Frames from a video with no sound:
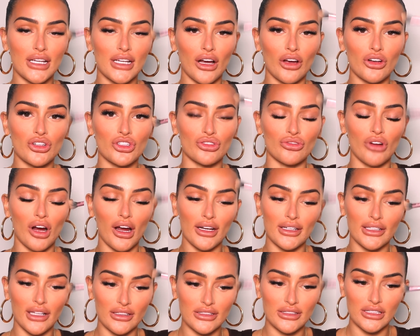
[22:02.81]
how dry
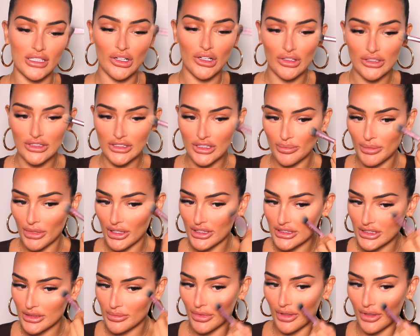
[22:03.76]
and dusty, crusty,
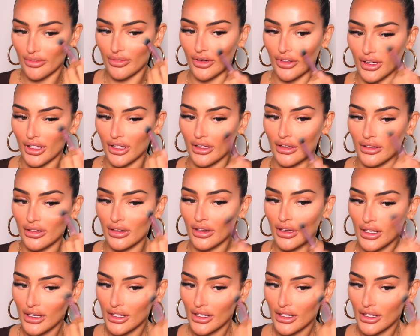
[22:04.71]
musty my fucking